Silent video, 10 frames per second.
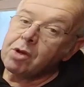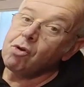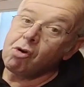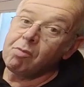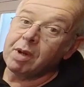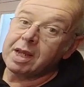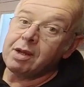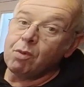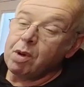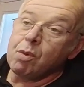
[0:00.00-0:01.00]

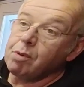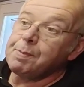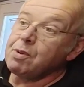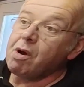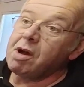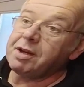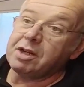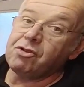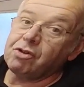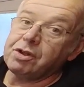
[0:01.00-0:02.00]
Normally we would be
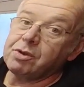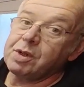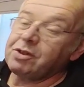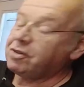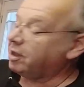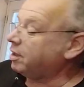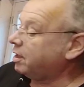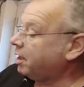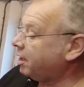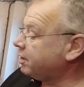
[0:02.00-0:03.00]
riding during the winter,
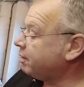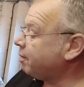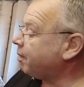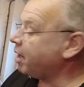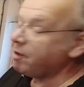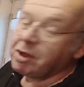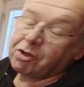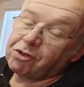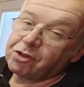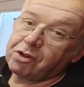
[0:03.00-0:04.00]
and my only
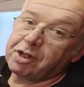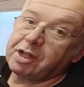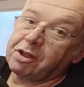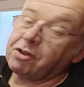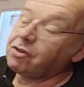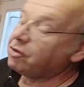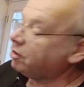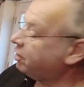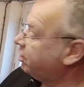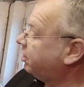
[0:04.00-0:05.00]
concern is
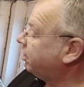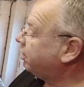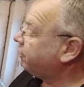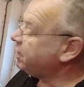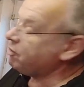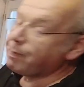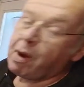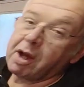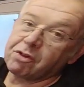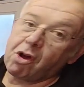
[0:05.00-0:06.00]
these
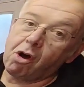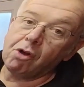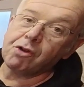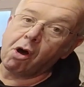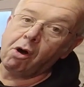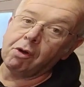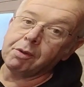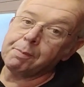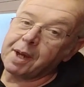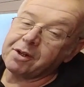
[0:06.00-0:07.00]
bikes aren't
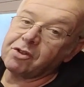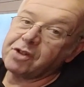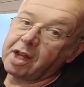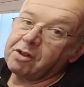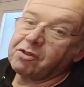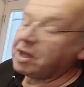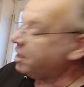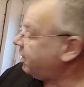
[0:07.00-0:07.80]
on paddock stands